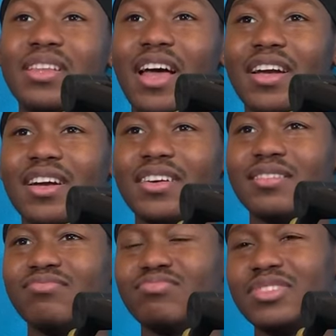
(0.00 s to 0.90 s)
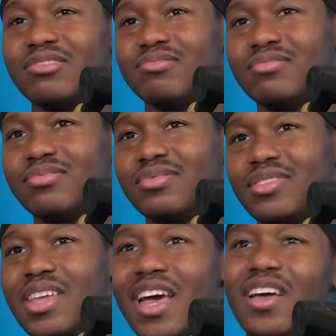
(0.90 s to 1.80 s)
like,
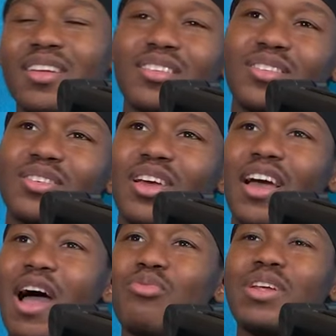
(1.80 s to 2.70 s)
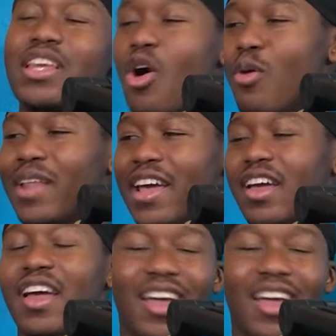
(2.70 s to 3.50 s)
yeah, yeah, I really hope like